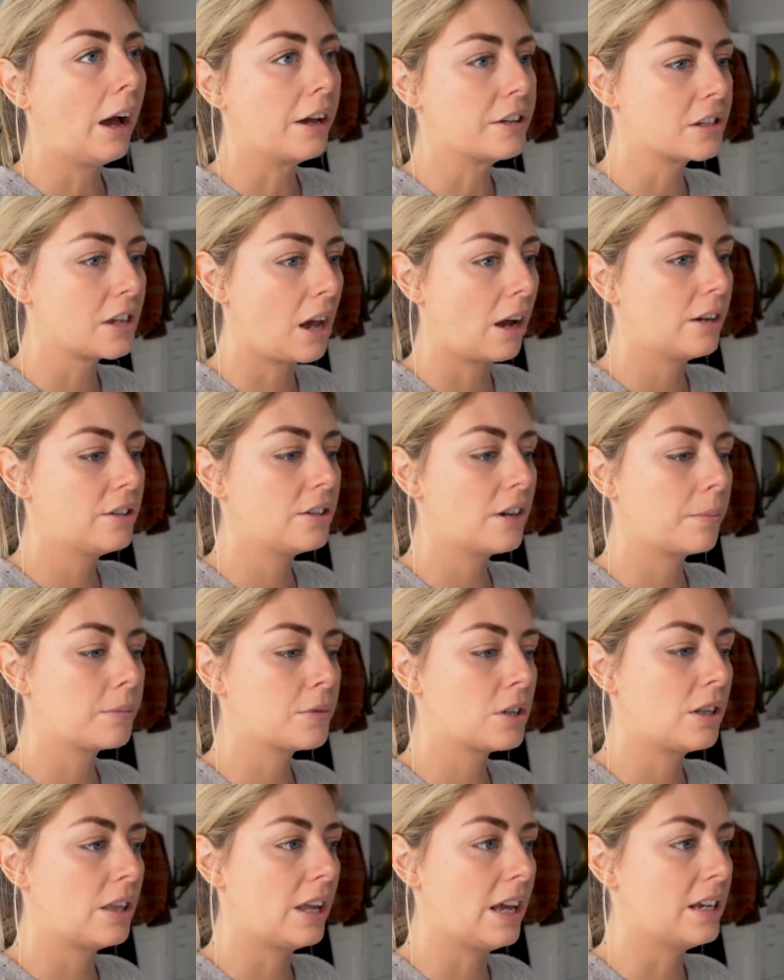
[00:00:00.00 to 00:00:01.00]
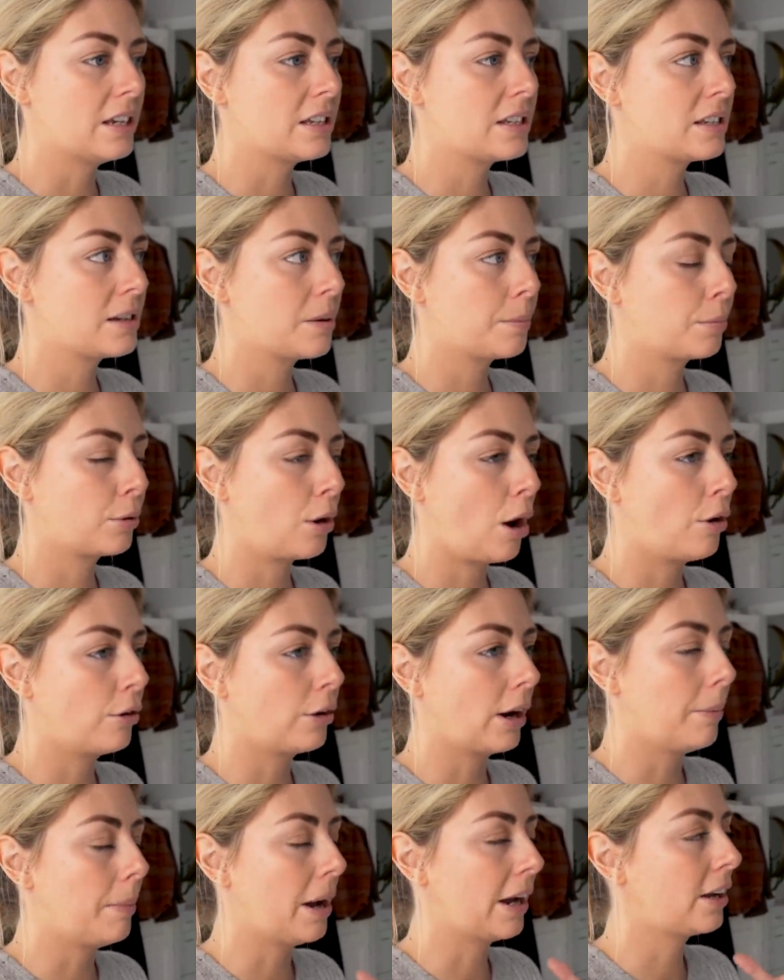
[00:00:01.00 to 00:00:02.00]
I signed up to this
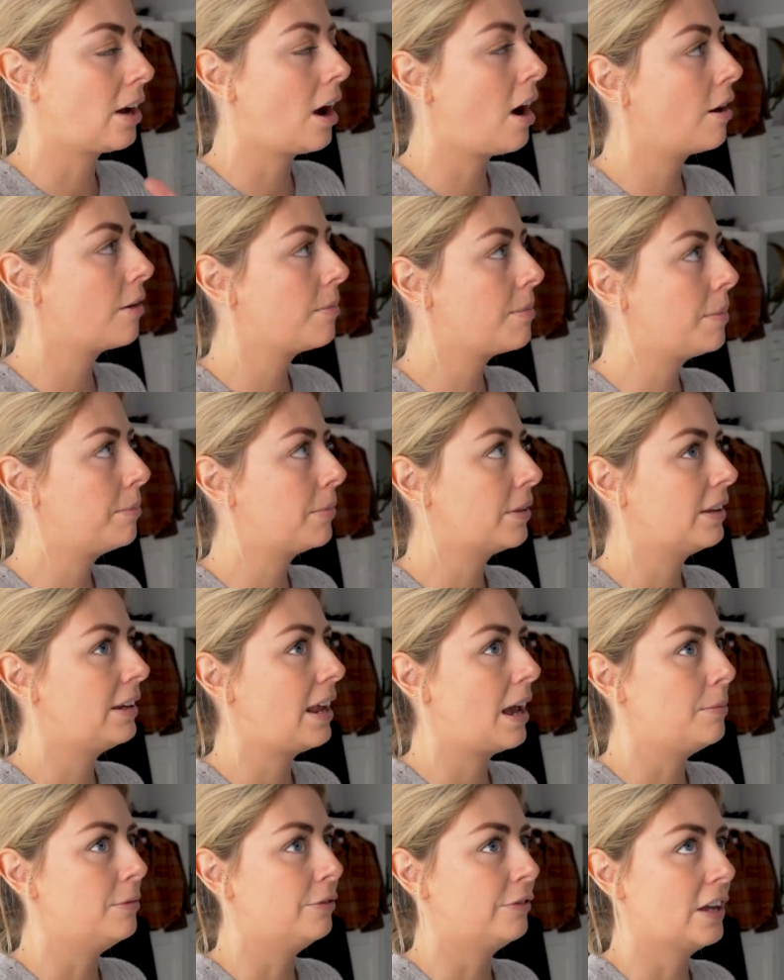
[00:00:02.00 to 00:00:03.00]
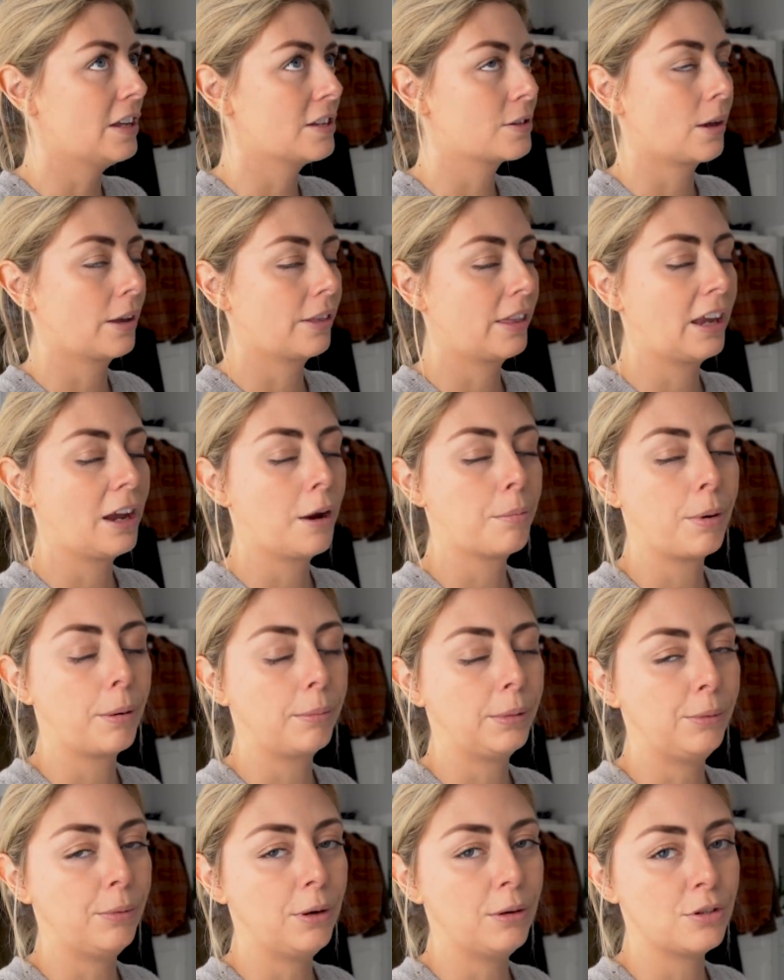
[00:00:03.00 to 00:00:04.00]
program, I can't remember the name of it, so I think I
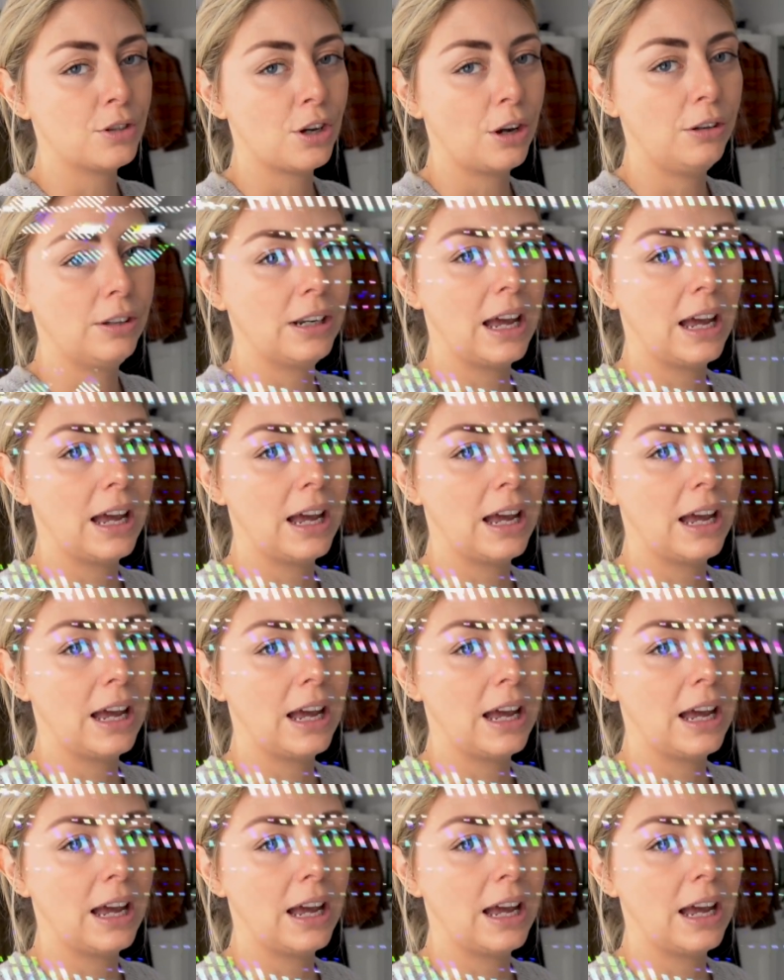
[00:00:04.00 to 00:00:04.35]
probably will show you